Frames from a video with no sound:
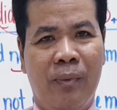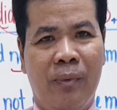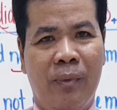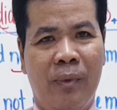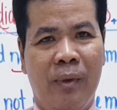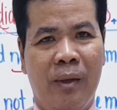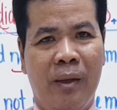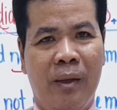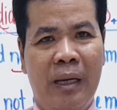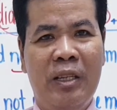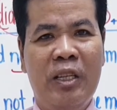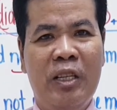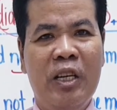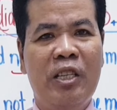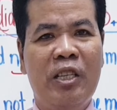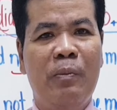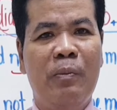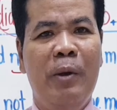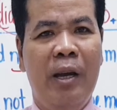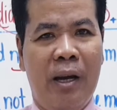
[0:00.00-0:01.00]
It
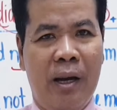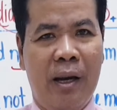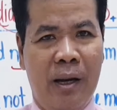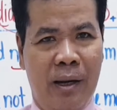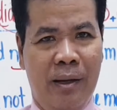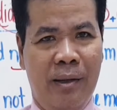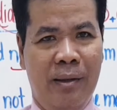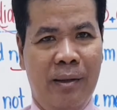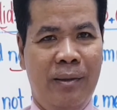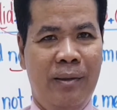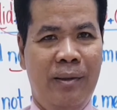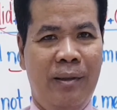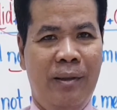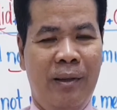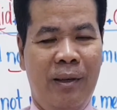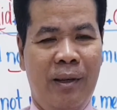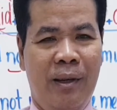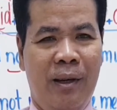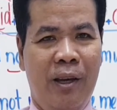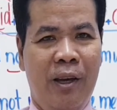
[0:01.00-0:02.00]
disappeared.
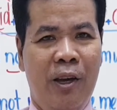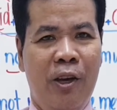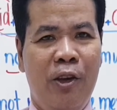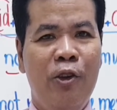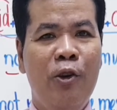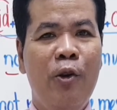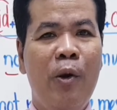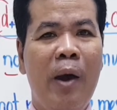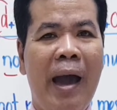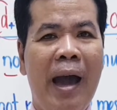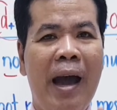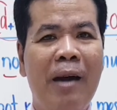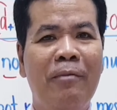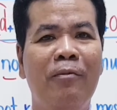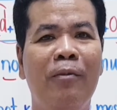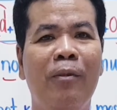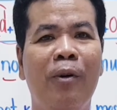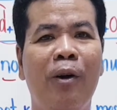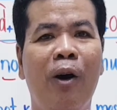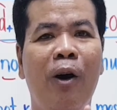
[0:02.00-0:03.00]
You have
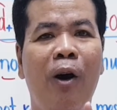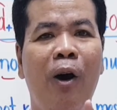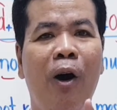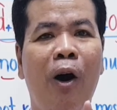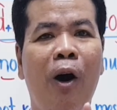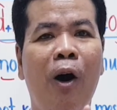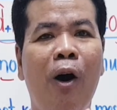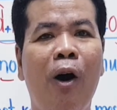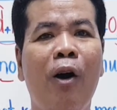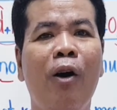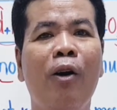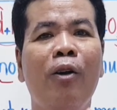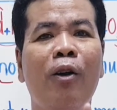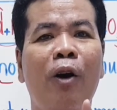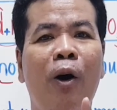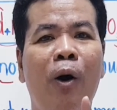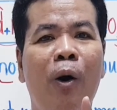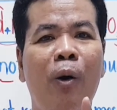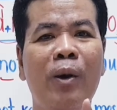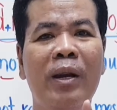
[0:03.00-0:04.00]

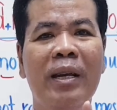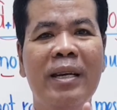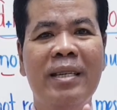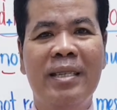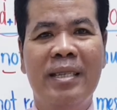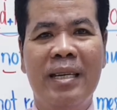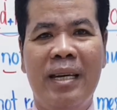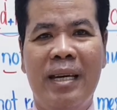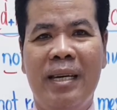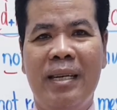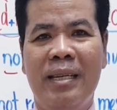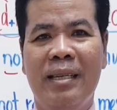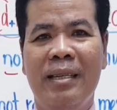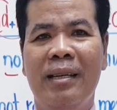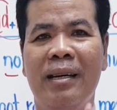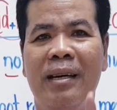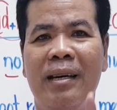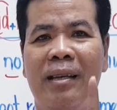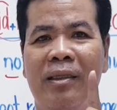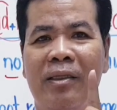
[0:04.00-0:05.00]
only seen
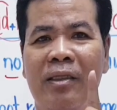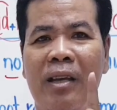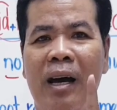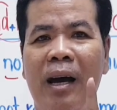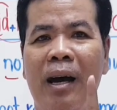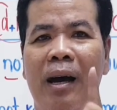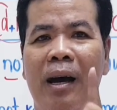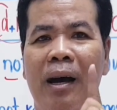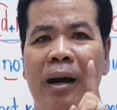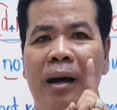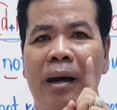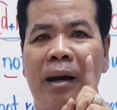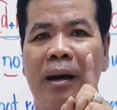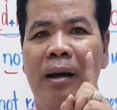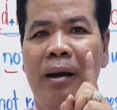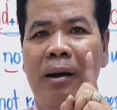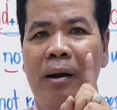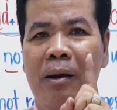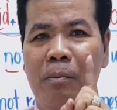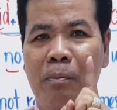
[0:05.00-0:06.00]
the
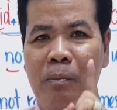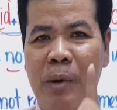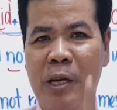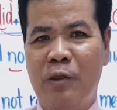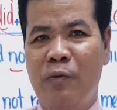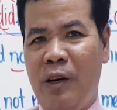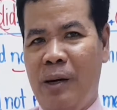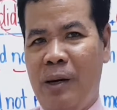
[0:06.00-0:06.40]
best verb.